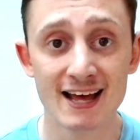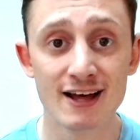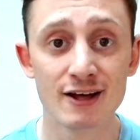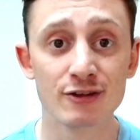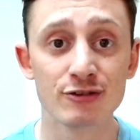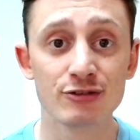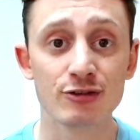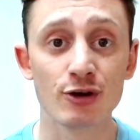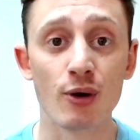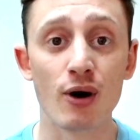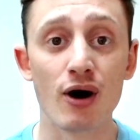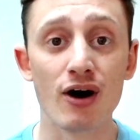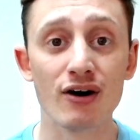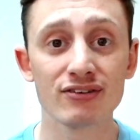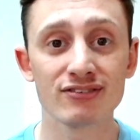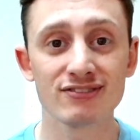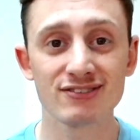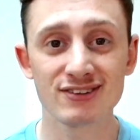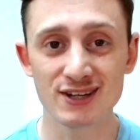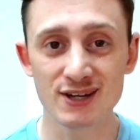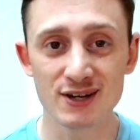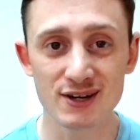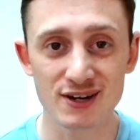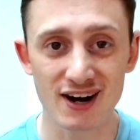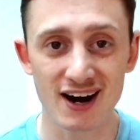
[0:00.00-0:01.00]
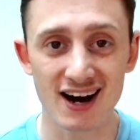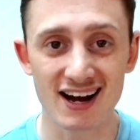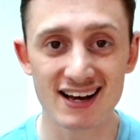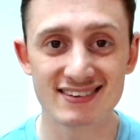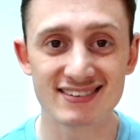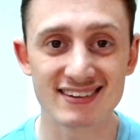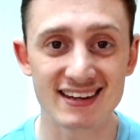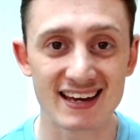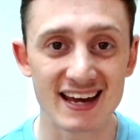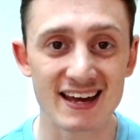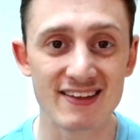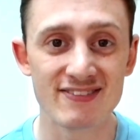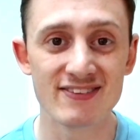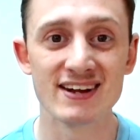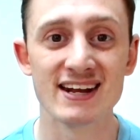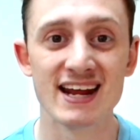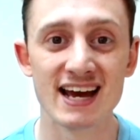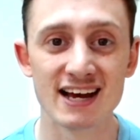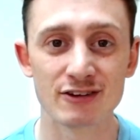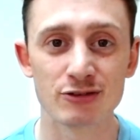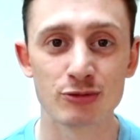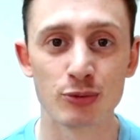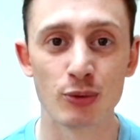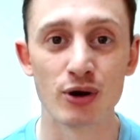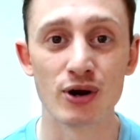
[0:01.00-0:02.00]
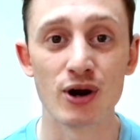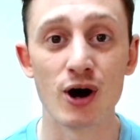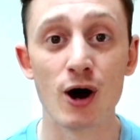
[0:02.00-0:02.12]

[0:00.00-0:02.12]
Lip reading: So I'll see you guys in the next one.